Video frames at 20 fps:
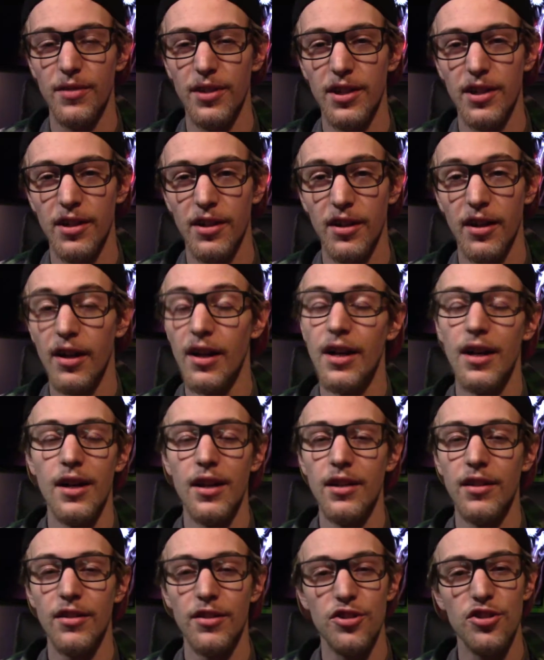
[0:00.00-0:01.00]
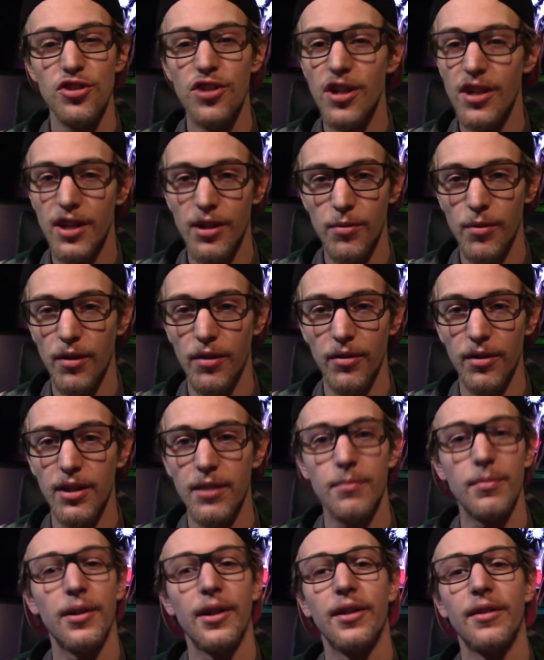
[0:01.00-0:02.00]
it here. They're shitty quality,
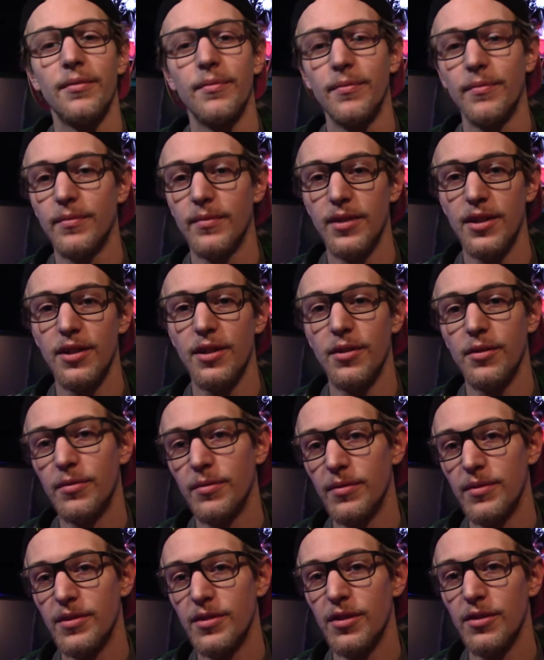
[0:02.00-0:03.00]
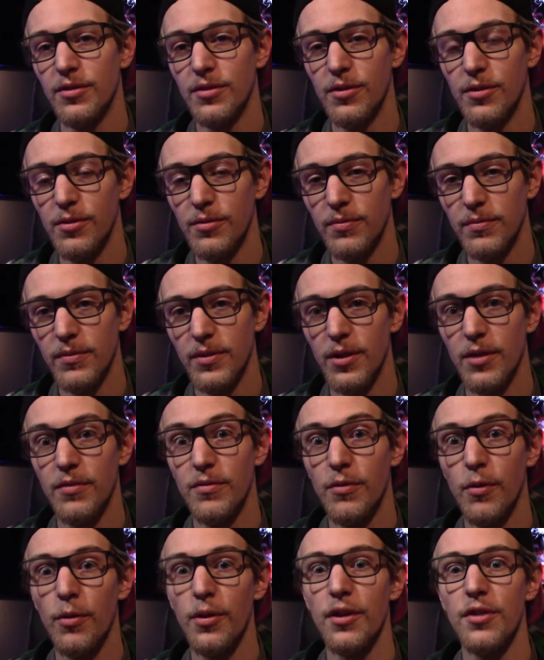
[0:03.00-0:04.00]
but it was also
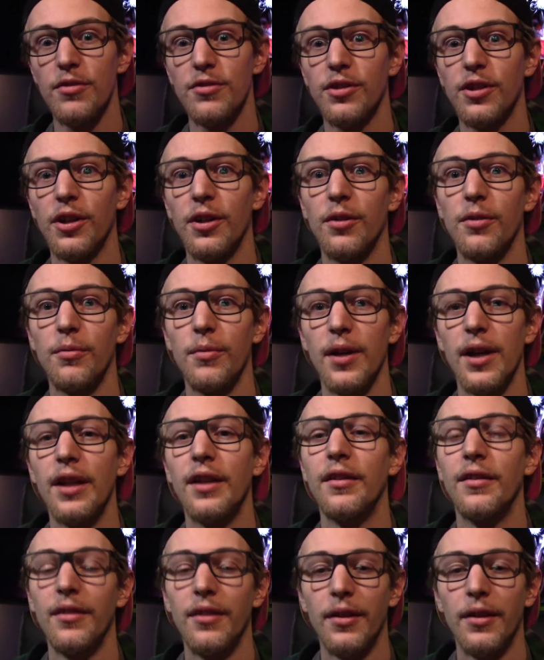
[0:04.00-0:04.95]
4 years ago when